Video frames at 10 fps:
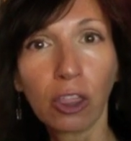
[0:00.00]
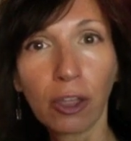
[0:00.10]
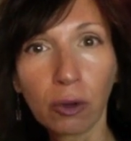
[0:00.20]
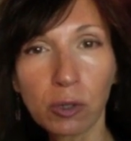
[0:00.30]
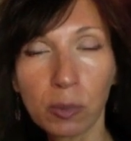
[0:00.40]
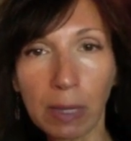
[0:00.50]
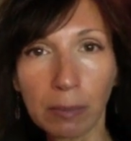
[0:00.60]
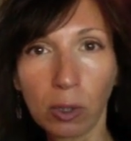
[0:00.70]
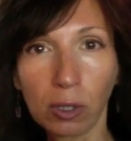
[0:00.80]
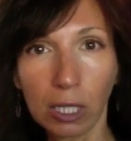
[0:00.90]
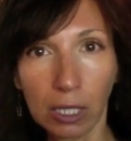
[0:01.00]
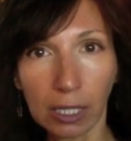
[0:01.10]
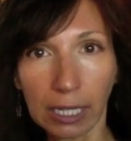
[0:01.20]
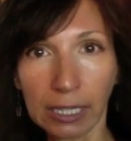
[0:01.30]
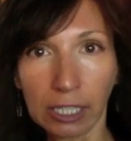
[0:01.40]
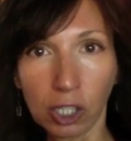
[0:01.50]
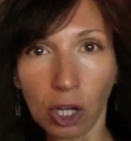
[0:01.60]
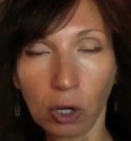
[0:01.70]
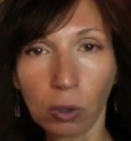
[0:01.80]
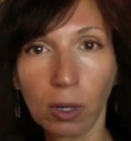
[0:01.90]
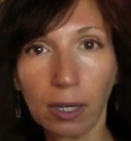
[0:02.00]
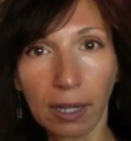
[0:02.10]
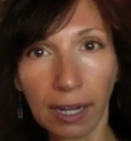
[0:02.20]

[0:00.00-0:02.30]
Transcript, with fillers: those people can then go